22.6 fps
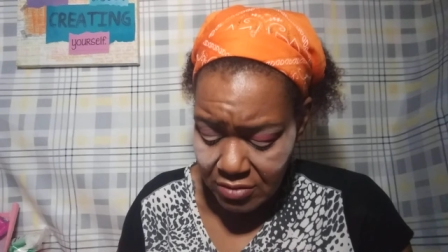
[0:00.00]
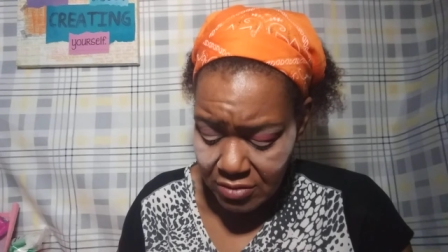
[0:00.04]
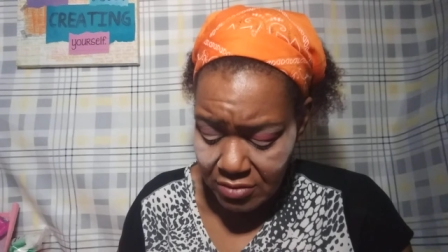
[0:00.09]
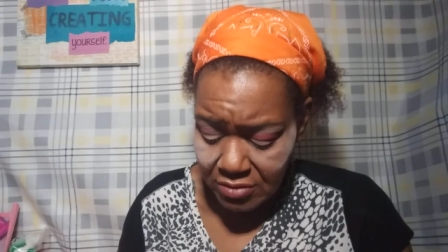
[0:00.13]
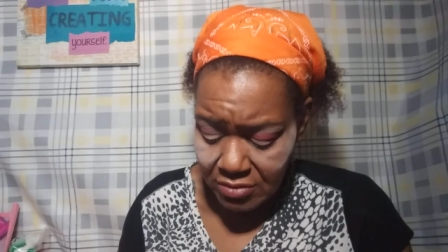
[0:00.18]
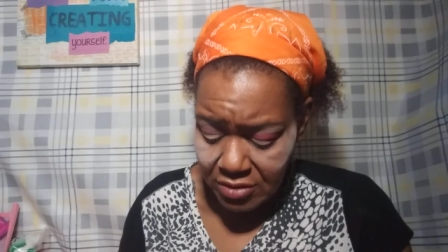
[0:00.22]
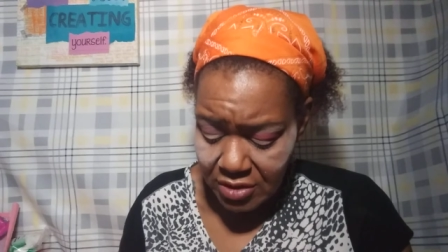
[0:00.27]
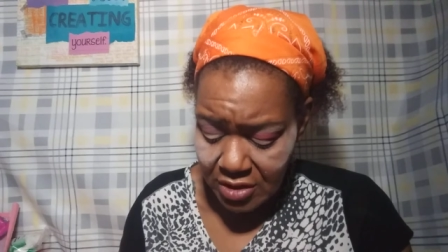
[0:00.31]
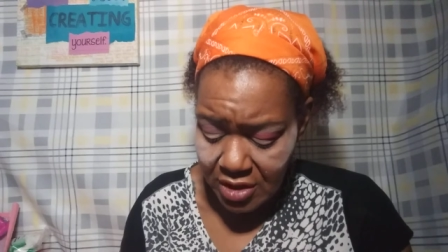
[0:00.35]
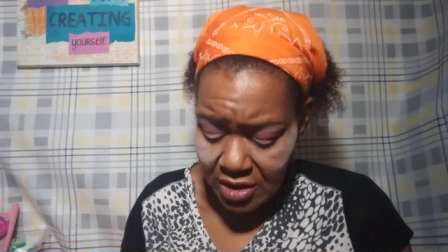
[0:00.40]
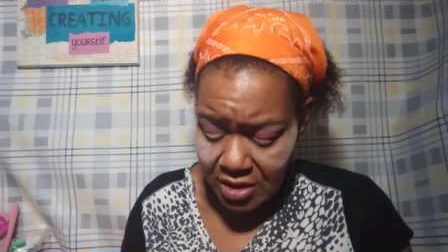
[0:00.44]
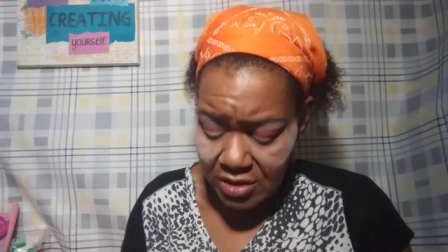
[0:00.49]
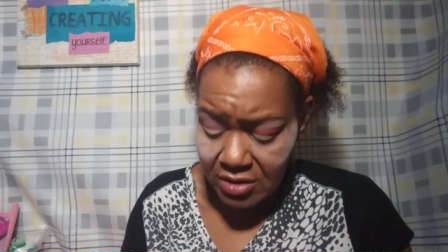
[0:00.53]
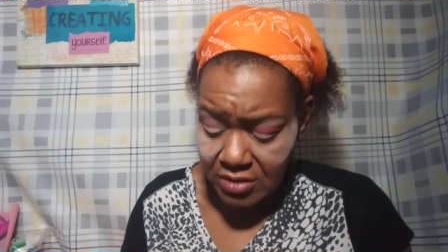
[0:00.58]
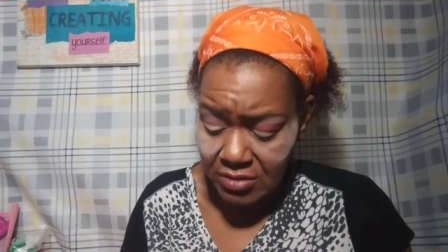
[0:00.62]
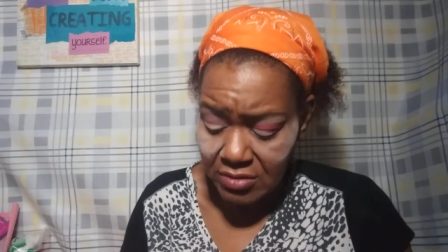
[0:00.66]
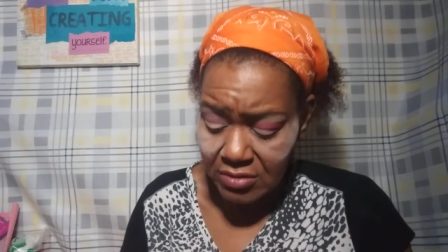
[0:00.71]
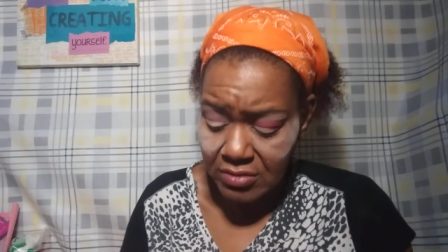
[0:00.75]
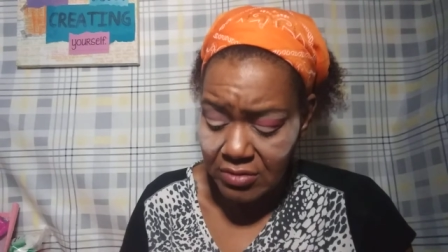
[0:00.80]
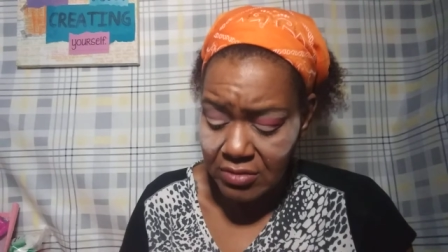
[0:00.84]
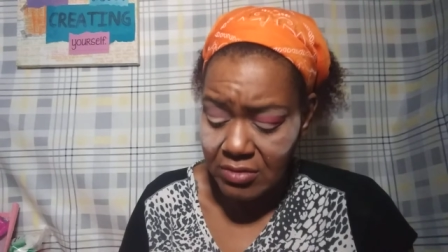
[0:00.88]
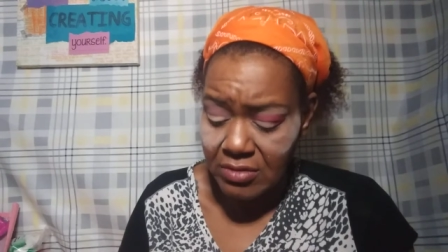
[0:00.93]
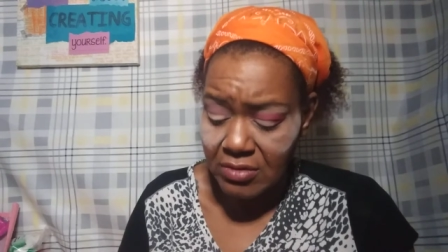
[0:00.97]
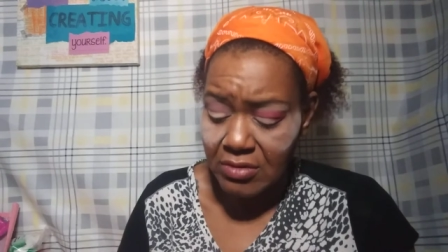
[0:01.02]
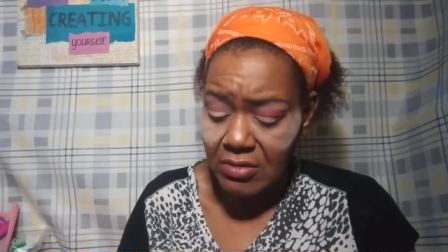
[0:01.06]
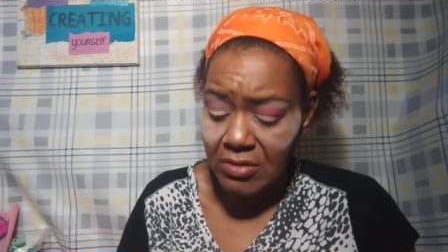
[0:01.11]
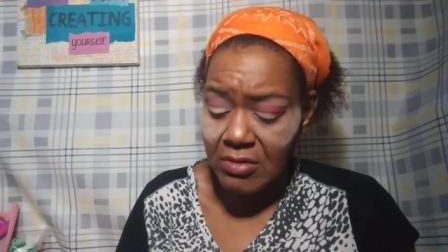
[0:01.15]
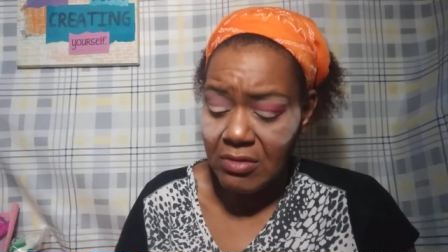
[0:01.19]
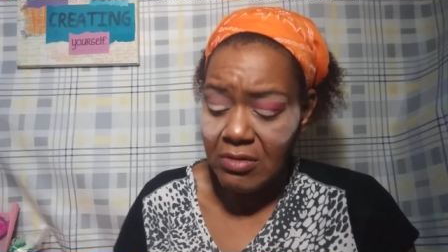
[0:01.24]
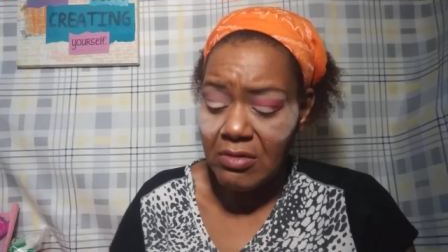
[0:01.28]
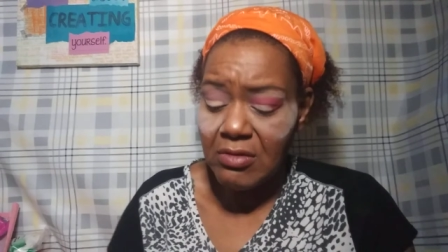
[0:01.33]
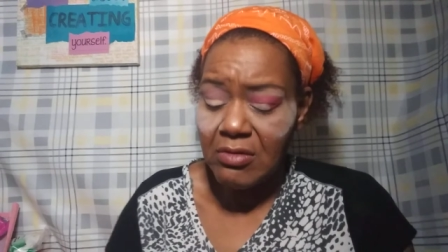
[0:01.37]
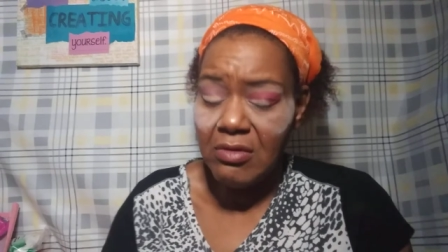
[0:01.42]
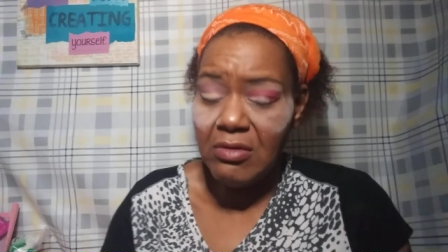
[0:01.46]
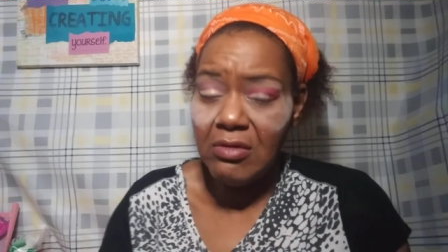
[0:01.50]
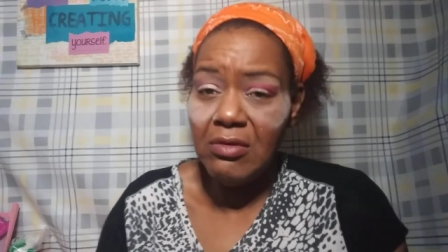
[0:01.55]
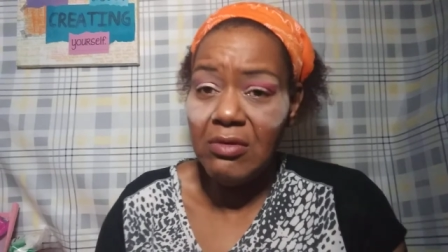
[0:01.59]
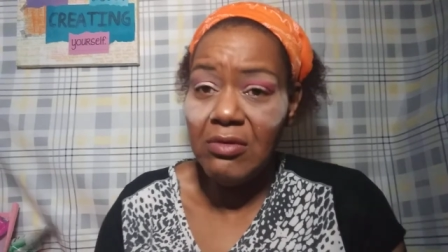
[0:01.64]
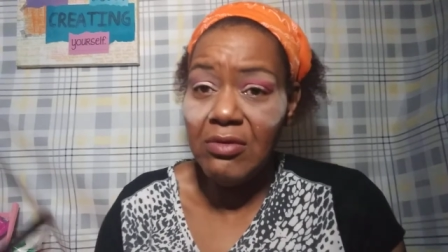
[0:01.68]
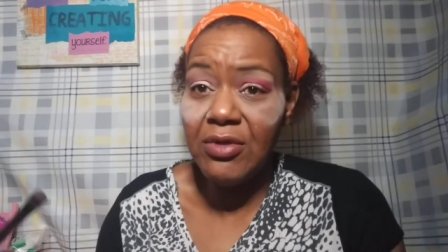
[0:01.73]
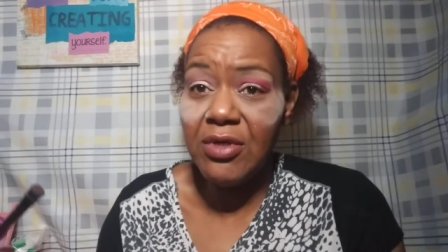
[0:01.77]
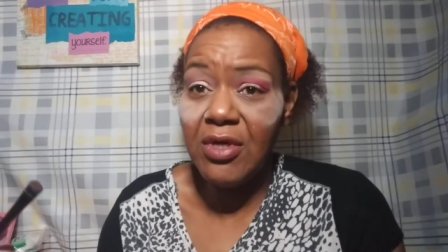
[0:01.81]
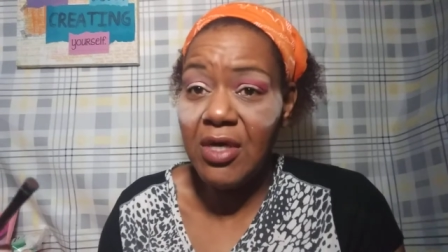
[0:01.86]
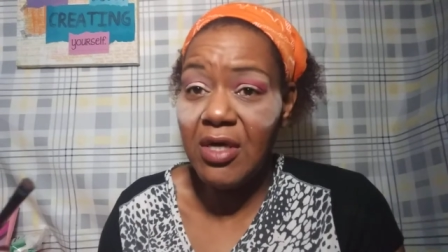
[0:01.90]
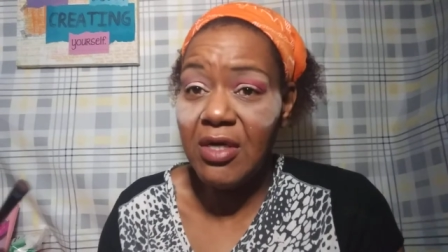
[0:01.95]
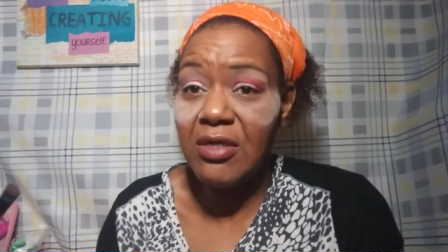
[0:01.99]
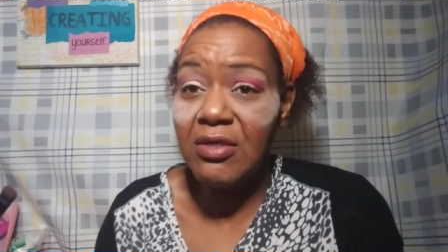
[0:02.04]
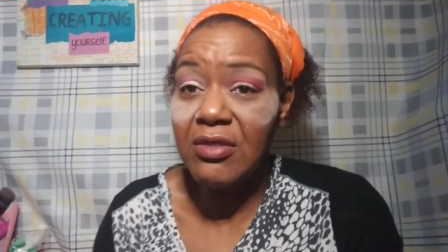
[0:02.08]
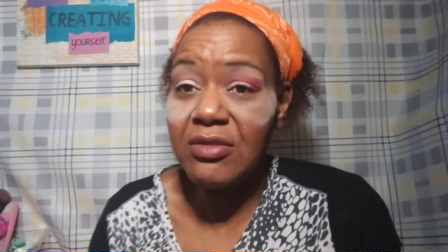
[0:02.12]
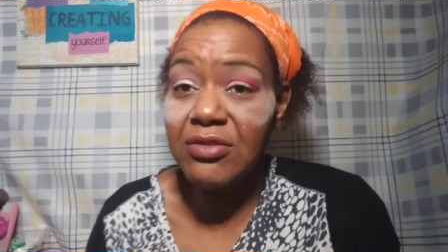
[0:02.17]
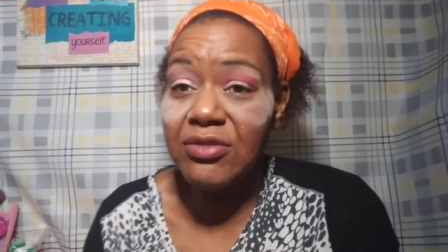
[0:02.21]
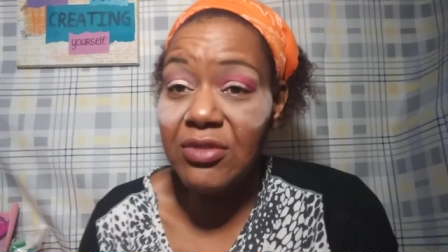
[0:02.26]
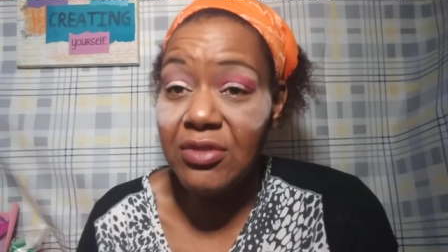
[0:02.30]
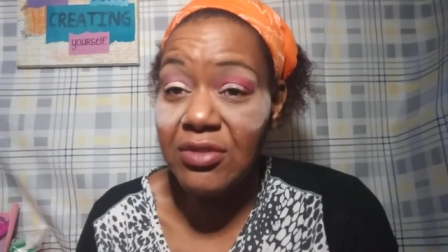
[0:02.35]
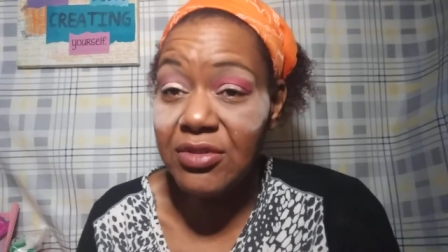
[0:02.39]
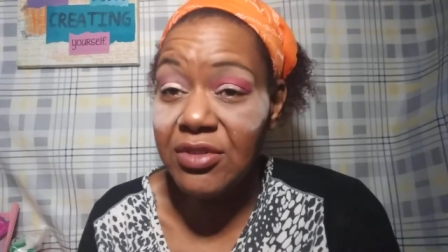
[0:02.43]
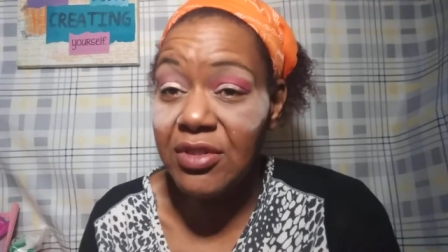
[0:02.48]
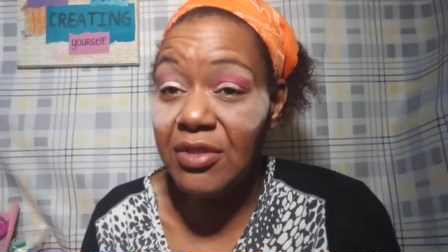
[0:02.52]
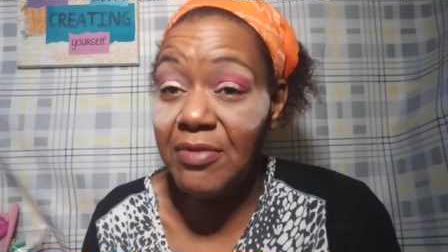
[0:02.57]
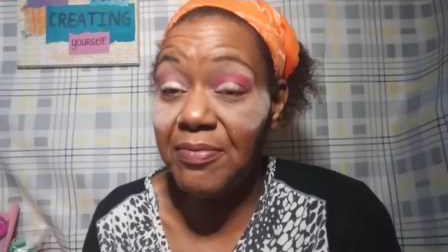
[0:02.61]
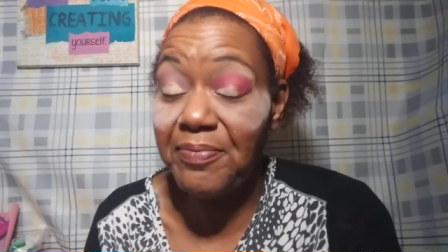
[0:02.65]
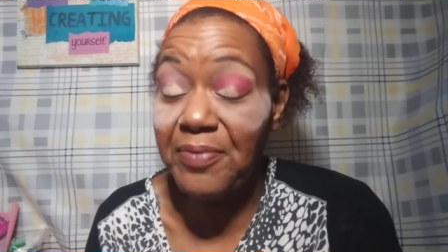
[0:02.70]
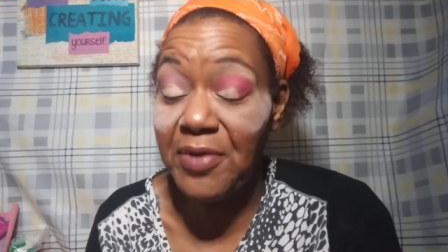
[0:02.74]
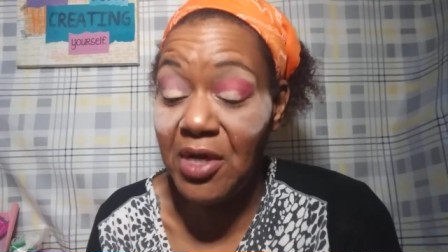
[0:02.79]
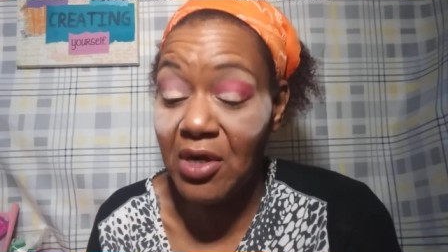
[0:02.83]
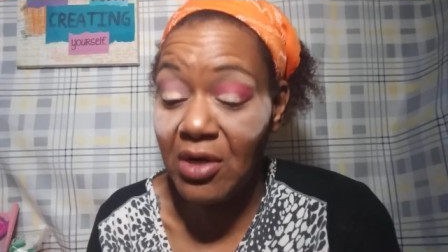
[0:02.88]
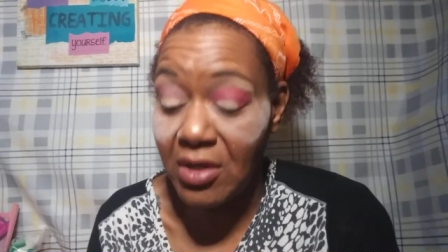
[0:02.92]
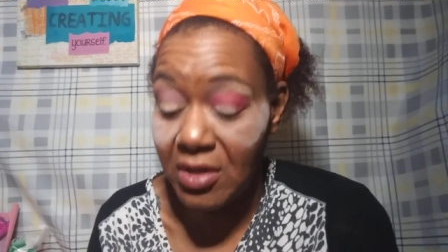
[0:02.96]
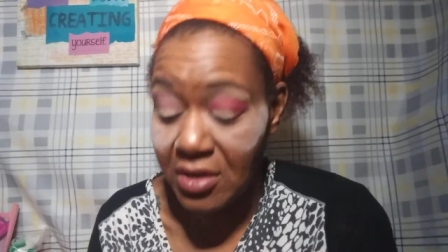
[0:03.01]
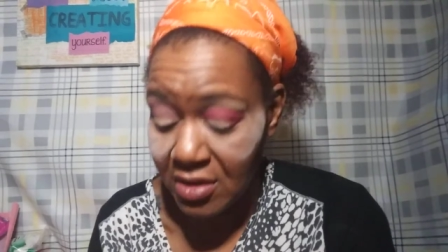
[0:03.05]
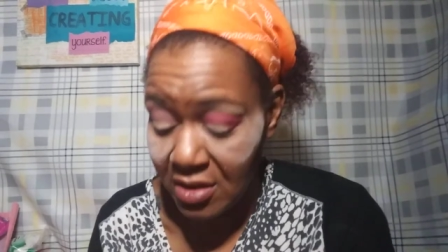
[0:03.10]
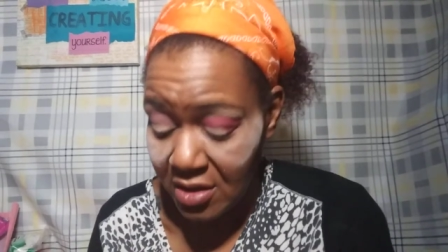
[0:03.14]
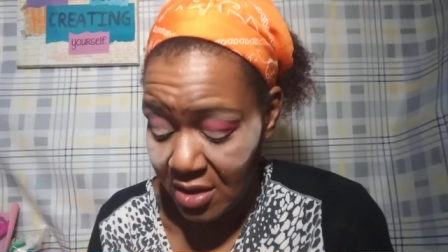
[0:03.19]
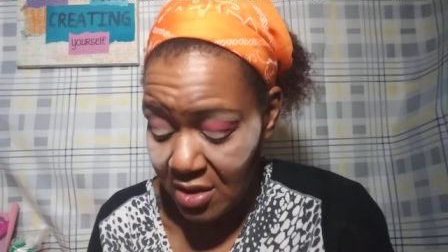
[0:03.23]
Okay. Okay, because you can see the fear.